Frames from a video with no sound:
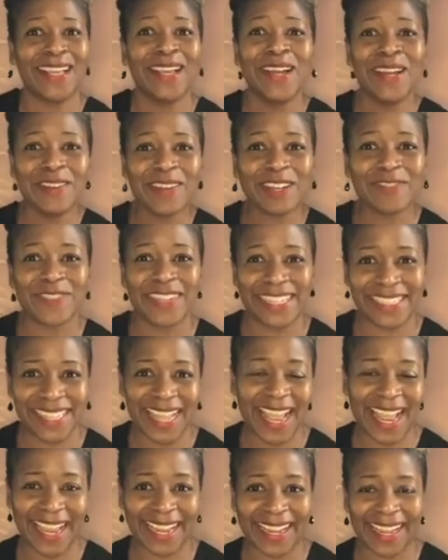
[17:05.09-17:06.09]
when we
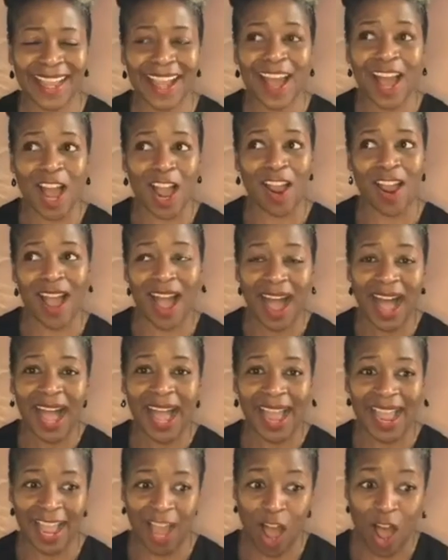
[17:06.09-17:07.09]
take our
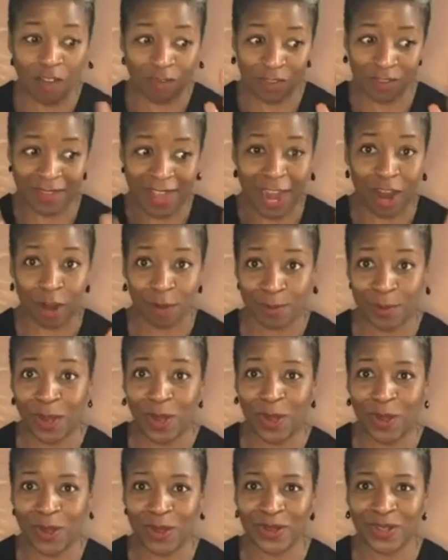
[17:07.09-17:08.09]
eye off of our
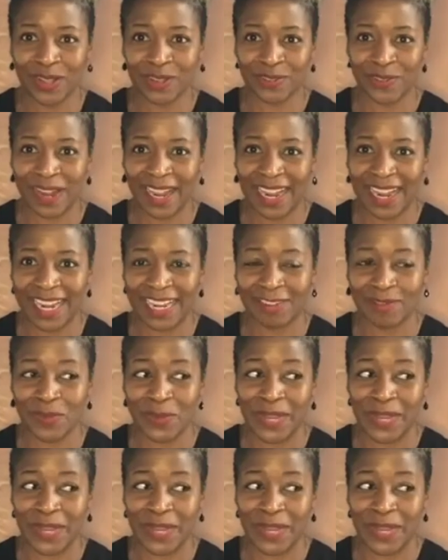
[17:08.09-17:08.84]
ball, right?